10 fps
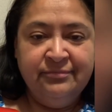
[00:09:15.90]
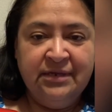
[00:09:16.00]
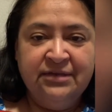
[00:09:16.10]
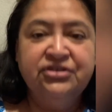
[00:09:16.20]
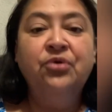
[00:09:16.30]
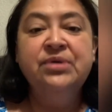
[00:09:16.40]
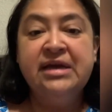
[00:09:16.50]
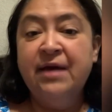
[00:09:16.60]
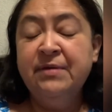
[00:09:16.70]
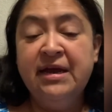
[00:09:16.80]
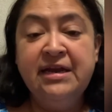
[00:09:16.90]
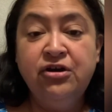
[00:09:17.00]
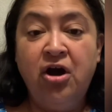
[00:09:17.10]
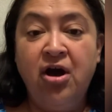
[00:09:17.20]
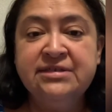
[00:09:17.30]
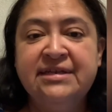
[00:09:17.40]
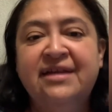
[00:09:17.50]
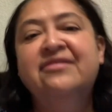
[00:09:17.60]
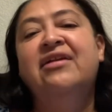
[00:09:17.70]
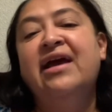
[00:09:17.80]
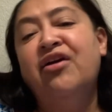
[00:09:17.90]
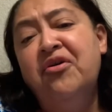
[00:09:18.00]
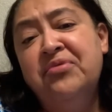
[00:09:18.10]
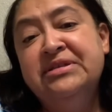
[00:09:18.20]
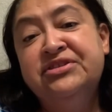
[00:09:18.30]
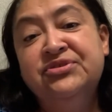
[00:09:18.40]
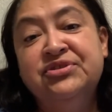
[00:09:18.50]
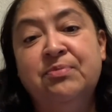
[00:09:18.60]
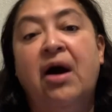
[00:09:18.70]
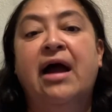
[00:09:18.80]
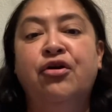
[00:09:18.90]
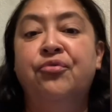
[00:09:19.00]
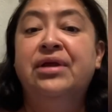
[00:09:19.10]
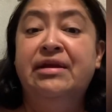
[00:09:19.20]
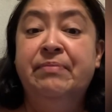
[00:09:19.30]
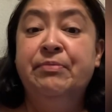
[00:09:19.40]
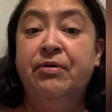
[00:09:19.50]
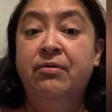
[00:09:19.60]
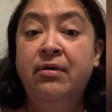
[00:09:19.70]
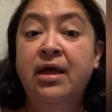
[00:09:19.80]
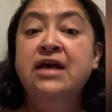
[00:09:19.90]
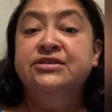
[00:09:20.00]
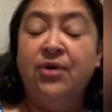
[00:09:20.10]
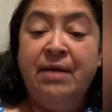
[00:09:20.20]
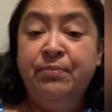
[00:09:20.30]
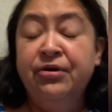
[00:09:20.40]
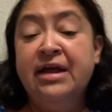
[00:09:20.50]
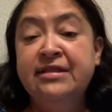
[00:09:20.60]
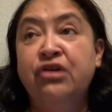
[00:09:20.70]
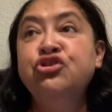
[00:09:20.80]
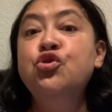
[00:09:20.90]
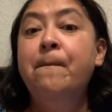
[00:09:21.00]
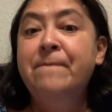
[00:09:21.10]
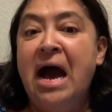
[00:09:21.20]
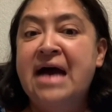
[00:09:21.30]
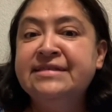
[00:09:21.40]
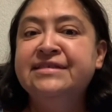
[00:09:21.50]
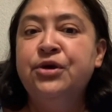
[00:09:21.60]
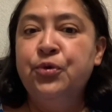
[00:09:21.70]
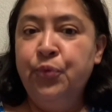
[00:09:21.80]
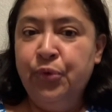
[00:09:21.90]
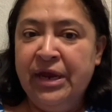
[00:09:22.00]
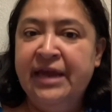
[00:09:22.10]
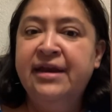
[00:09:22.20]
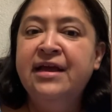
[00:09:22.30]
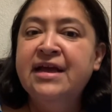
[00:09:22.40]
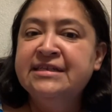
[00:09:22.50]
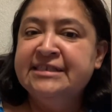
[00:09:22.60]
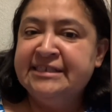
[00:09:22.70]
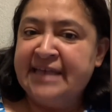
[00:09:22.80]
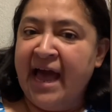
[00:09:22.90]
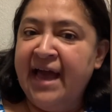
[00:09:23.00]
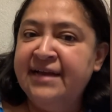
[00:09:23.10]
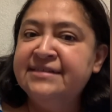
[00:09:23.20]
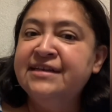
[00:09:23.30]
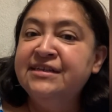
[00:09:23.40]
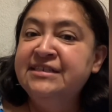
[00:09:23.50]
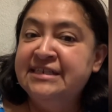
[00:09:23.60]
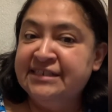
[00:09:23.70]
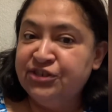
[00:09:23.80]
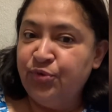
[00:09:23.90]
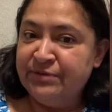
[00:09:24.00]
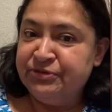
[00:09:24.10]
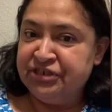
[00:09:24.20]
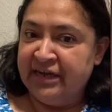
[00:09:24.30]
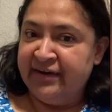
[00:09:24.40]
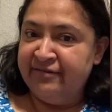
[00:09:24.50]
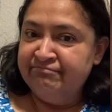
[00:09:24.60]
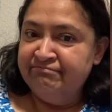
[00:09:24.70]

So we kept getting calls, and then they're like, oh, it's too small. I go, really, people? So I put on there, you must read size description.